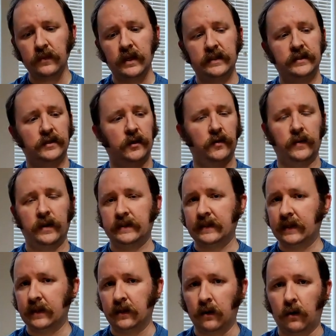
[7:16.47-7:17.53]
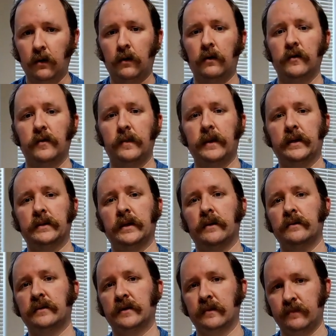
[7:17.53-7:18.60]
And so it's hitting all the middle
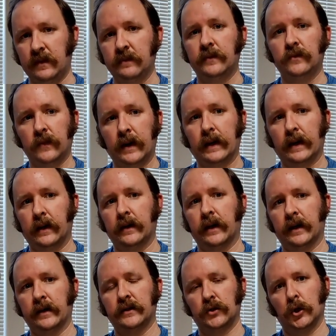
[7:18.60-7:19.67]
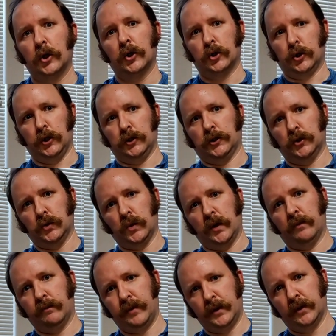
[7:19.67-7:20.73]
notes that people recognize. This is
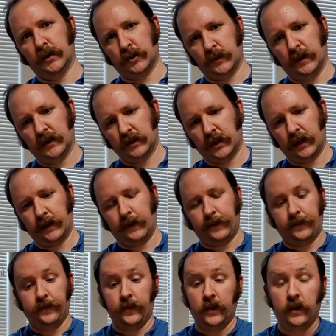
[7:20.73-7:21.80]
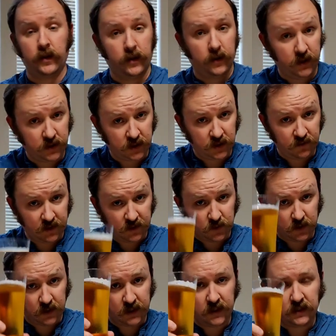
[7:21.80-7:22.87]
what beer smells like. Let's see if that's
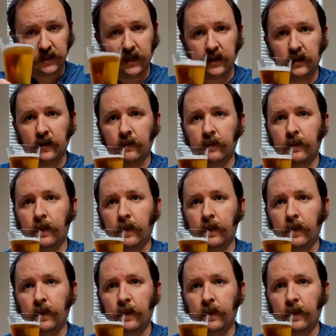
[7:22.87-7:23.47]
what it tastes like.